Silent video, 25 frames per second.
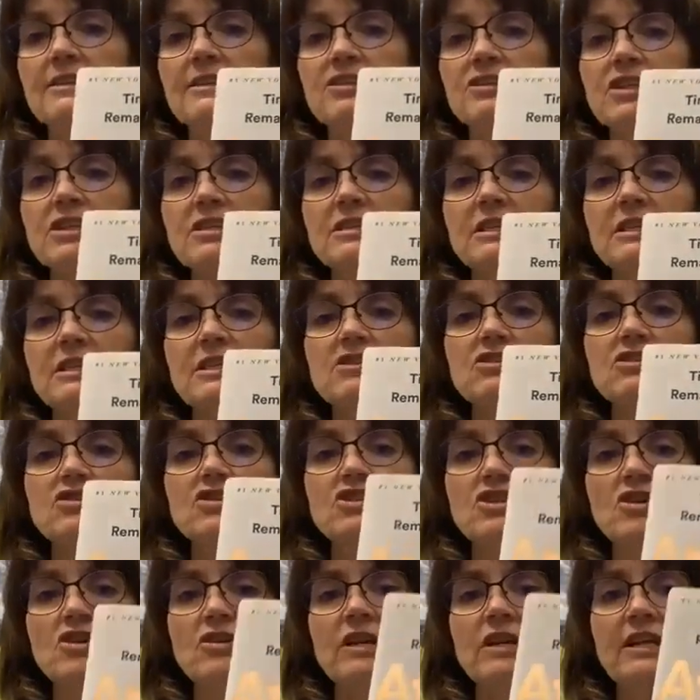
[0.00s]
just his
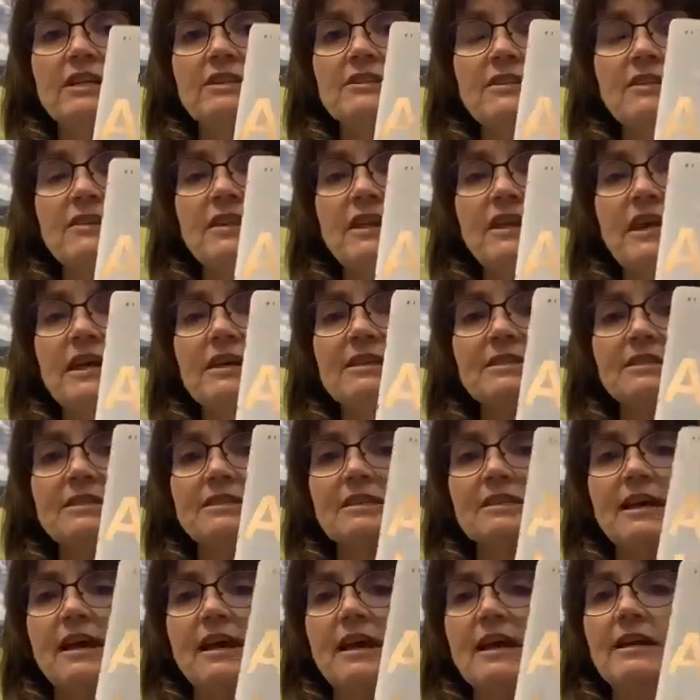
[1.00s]
journey to this.